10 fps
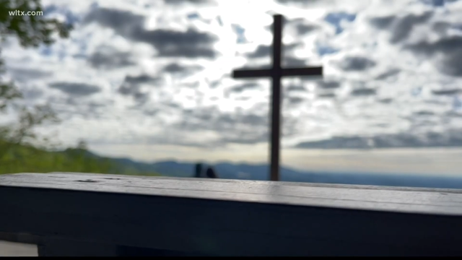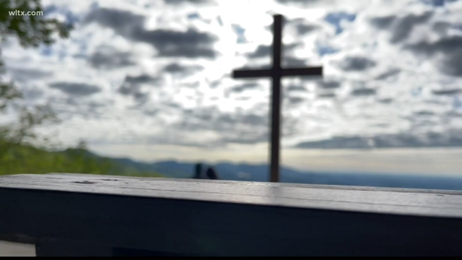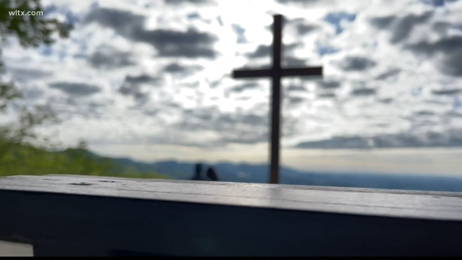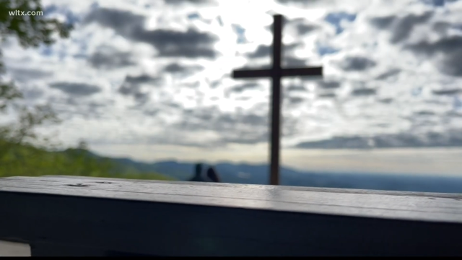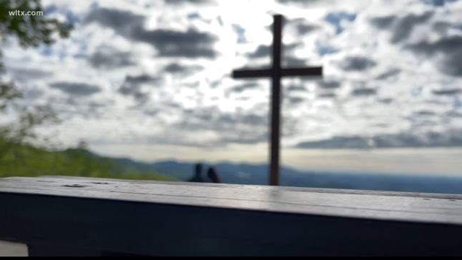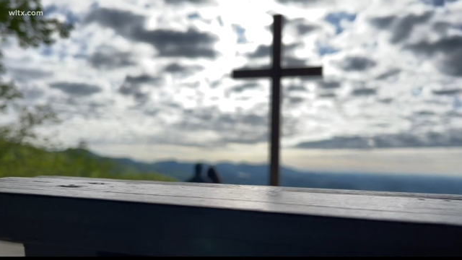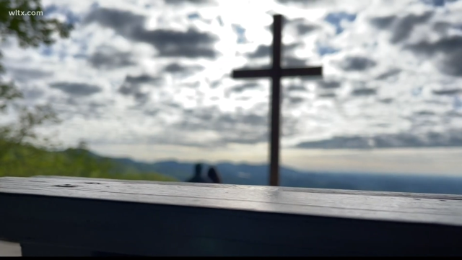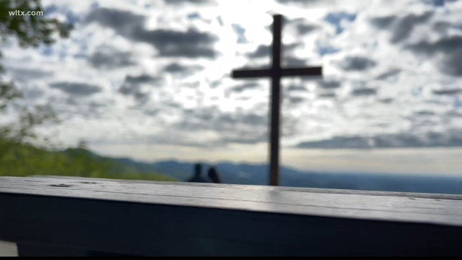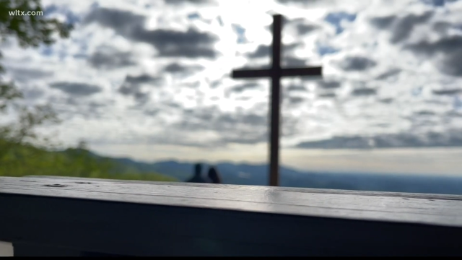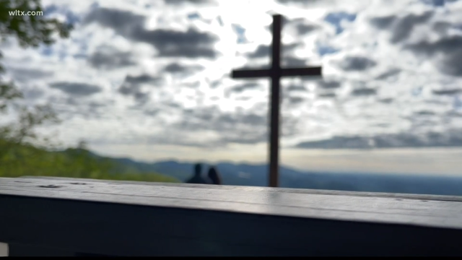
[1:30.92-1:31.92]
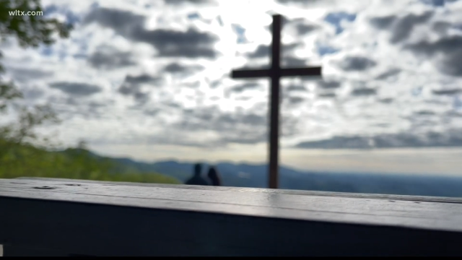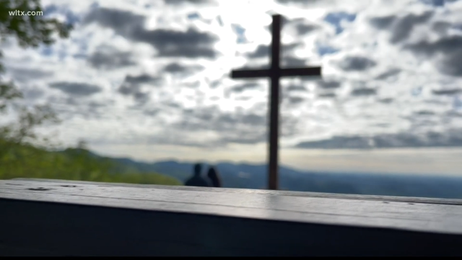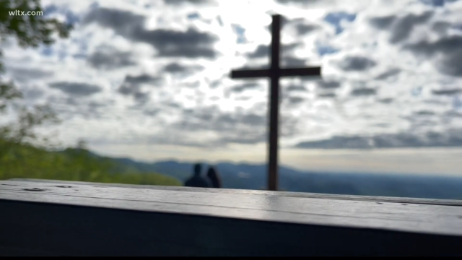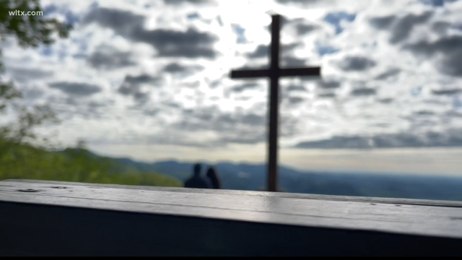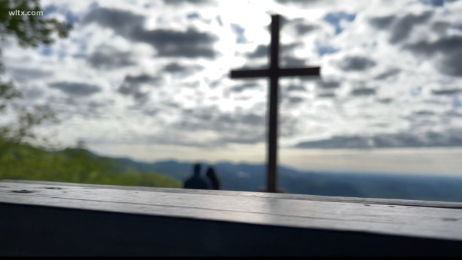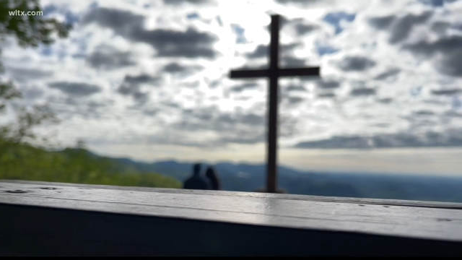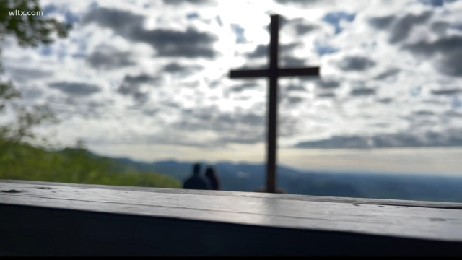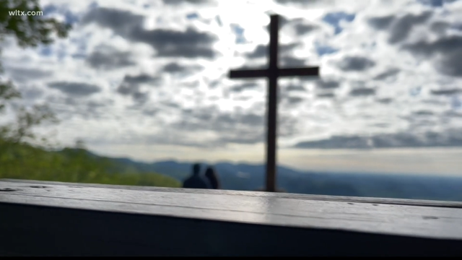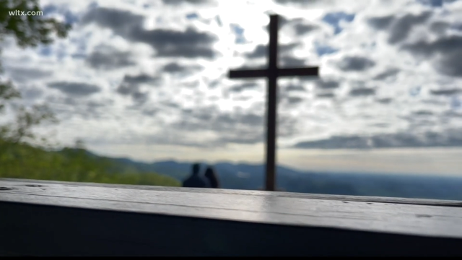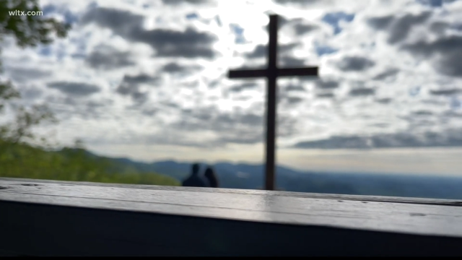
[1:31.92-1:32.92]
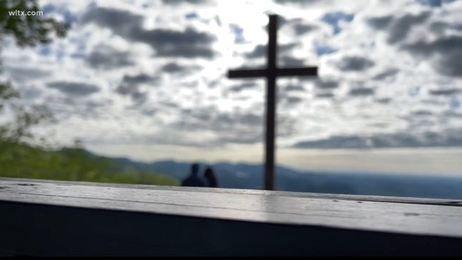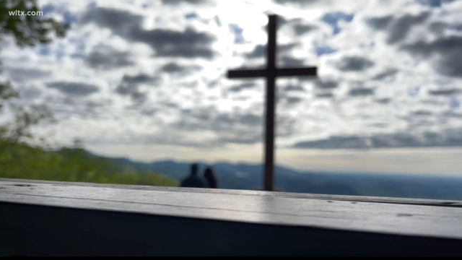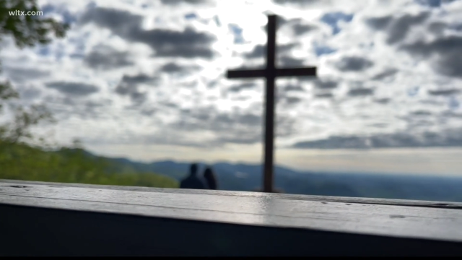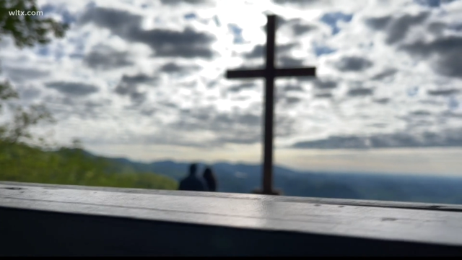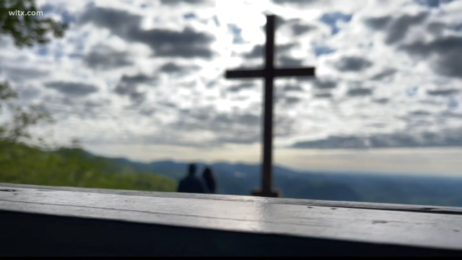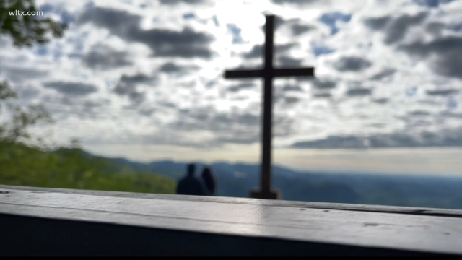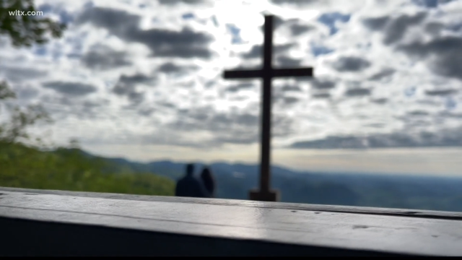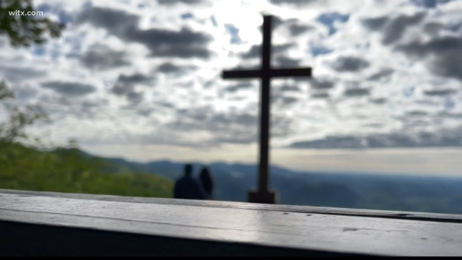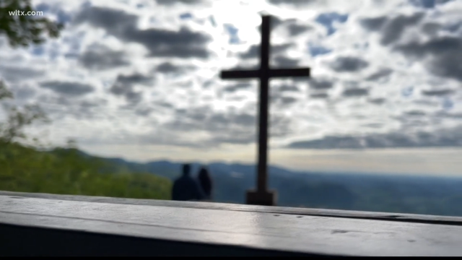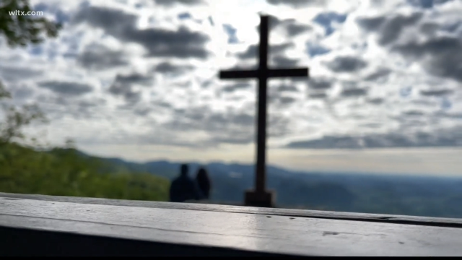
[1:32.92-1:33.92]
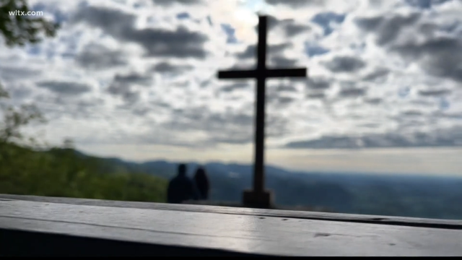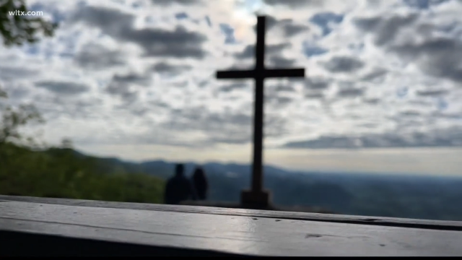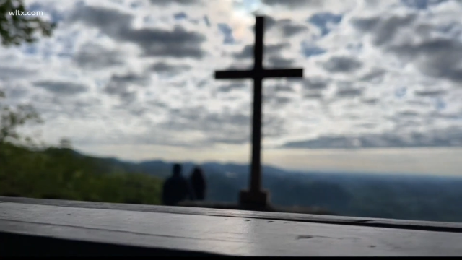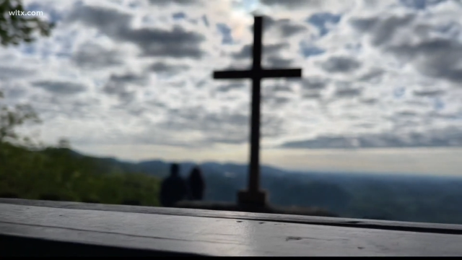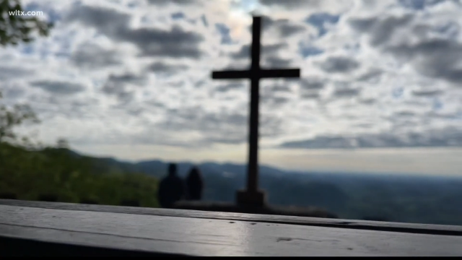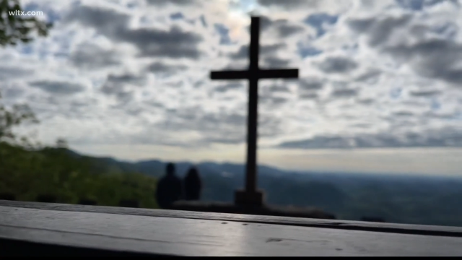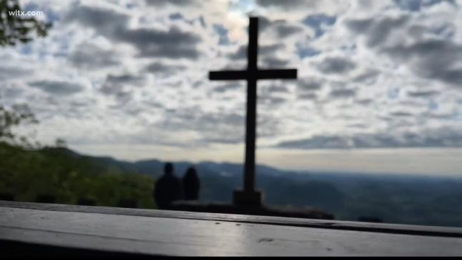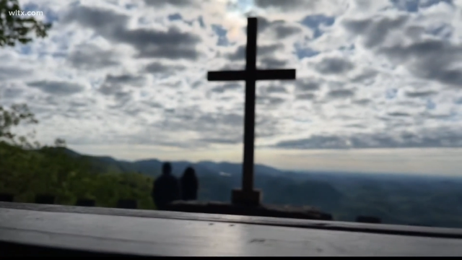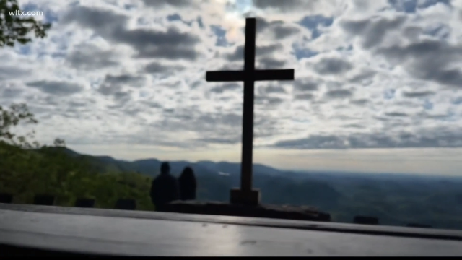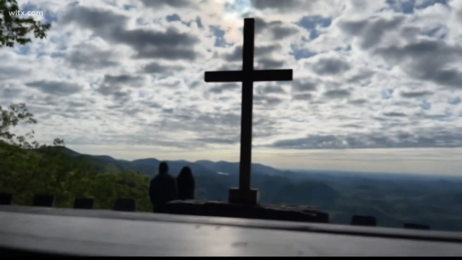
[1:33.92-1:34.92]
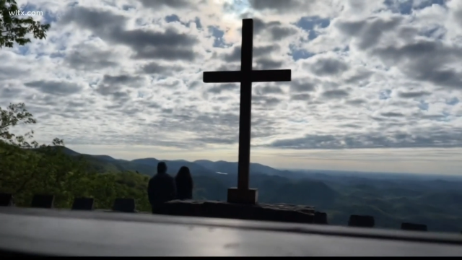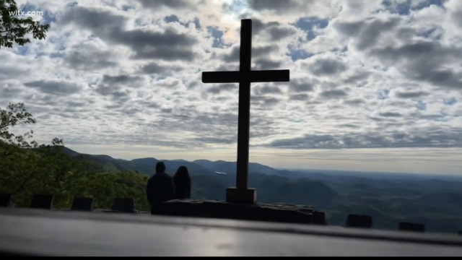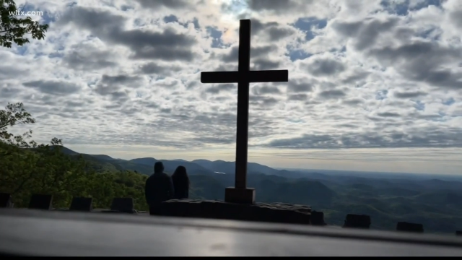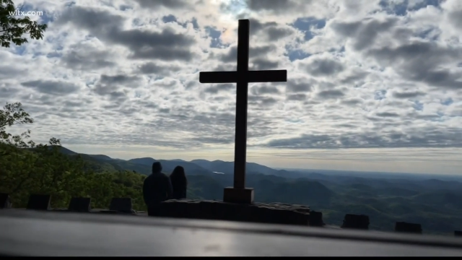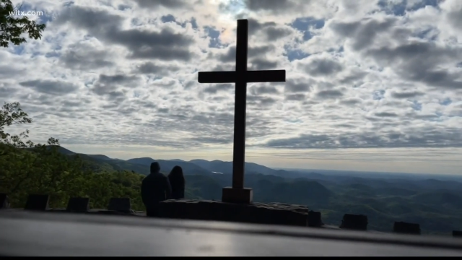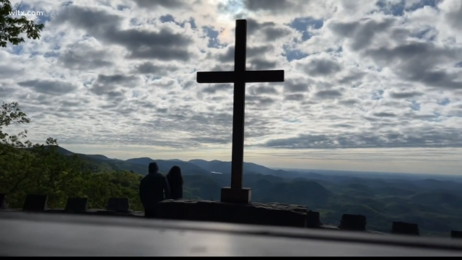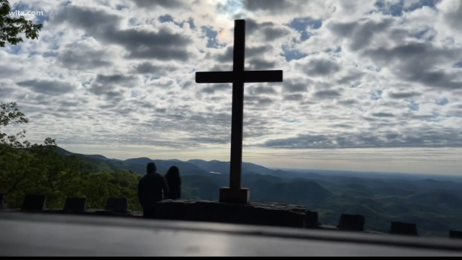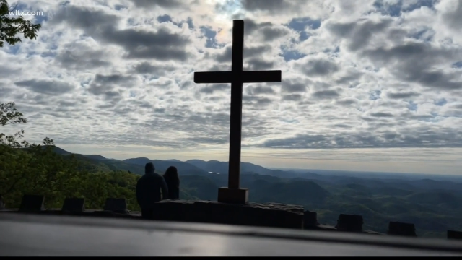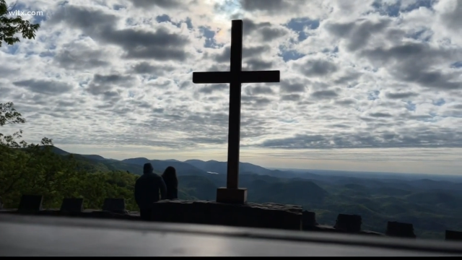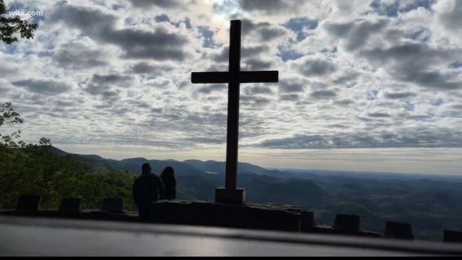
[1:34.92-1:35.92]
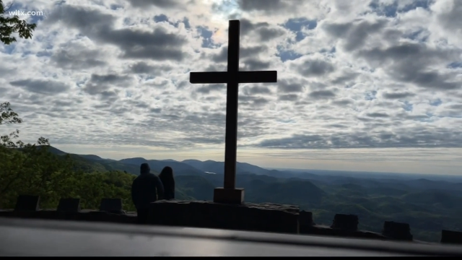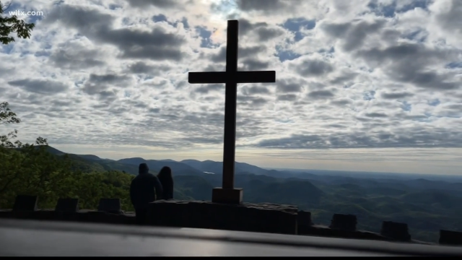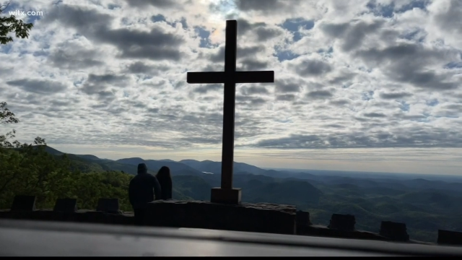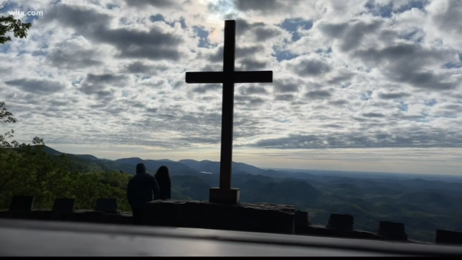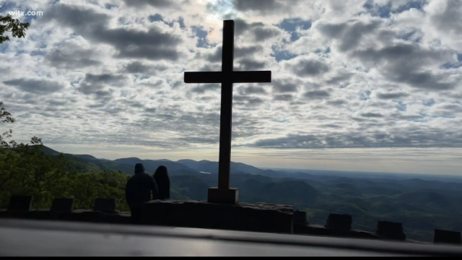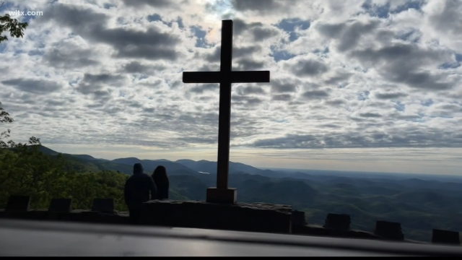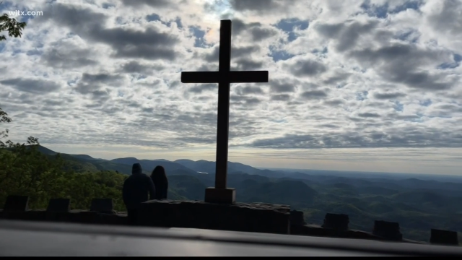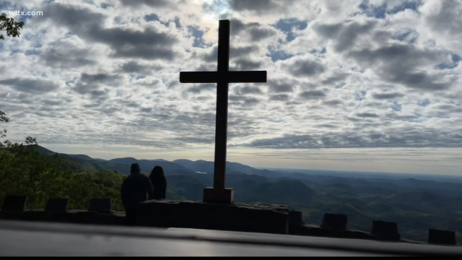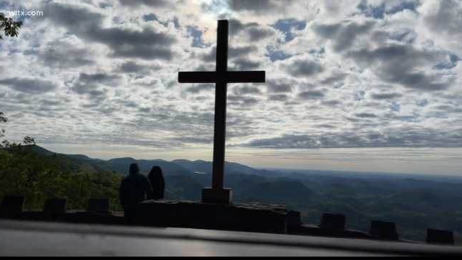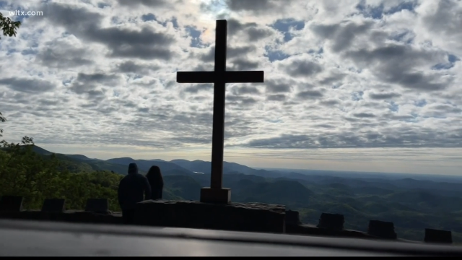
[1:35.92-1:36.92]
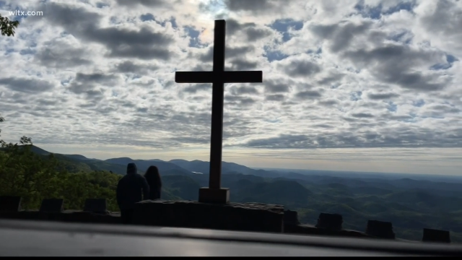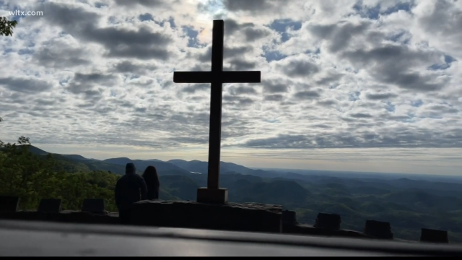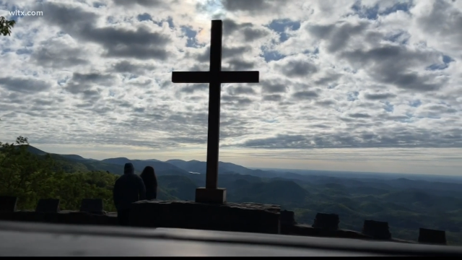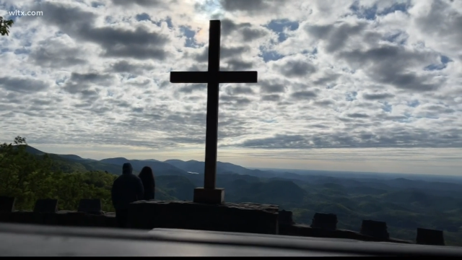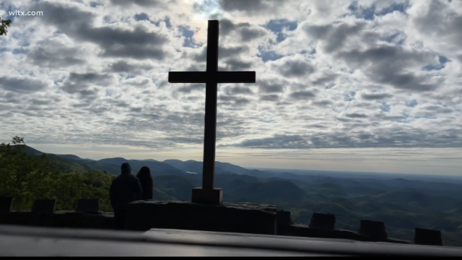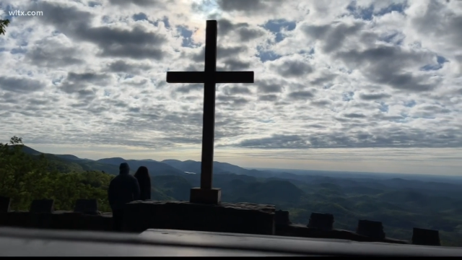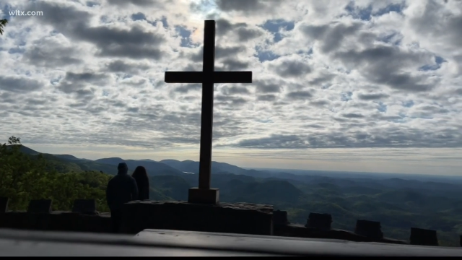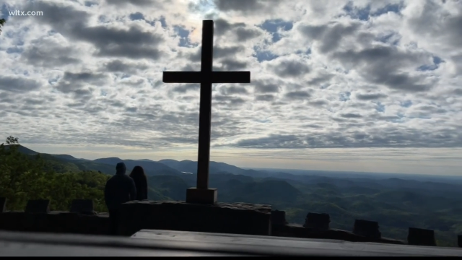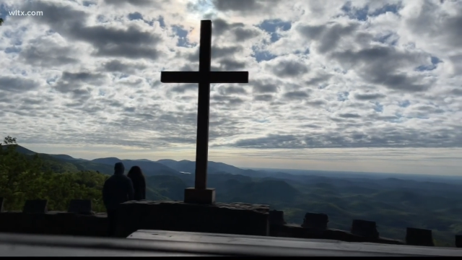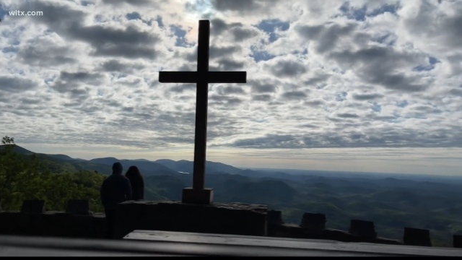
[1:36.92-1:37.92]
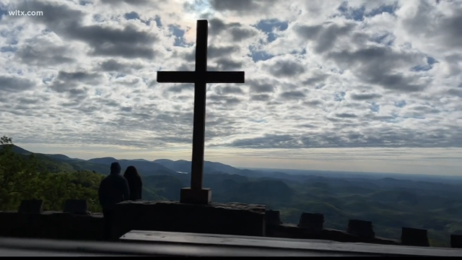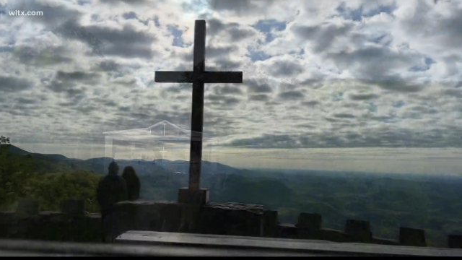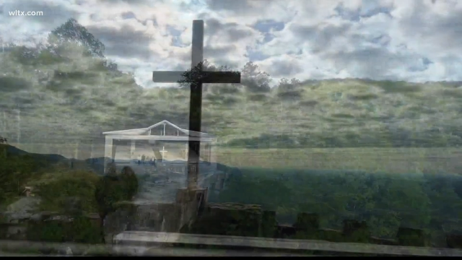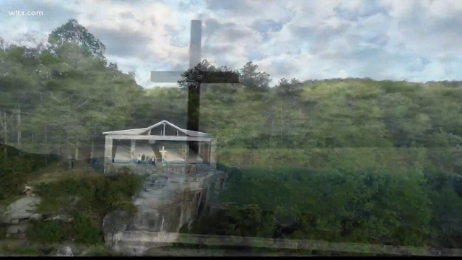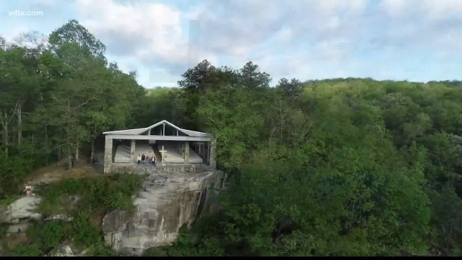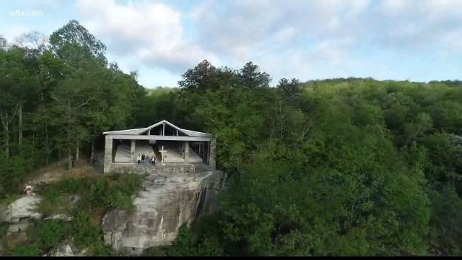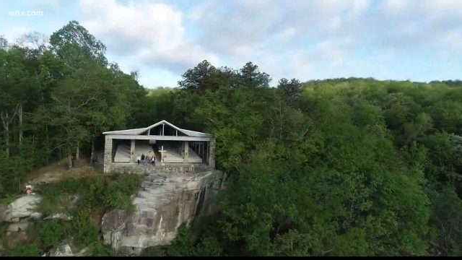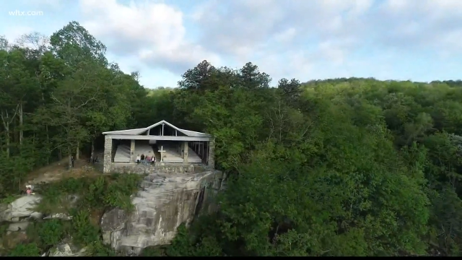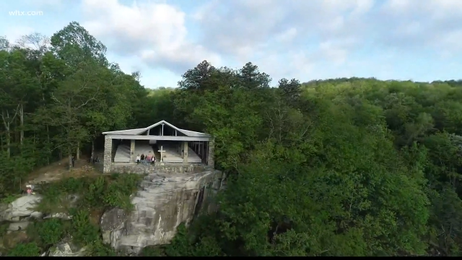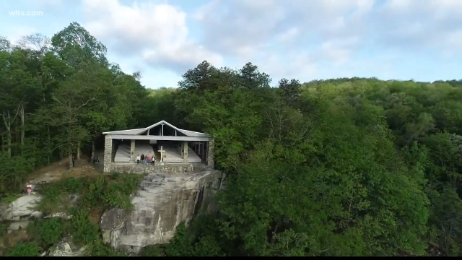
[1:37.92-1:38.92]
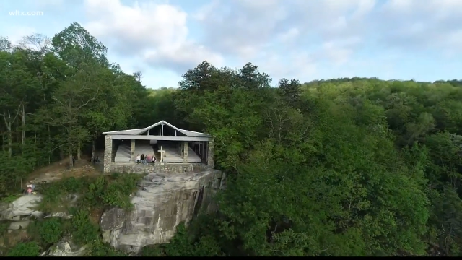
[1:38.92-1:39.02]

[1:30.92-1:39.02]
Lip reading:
[unreadable: no face in view]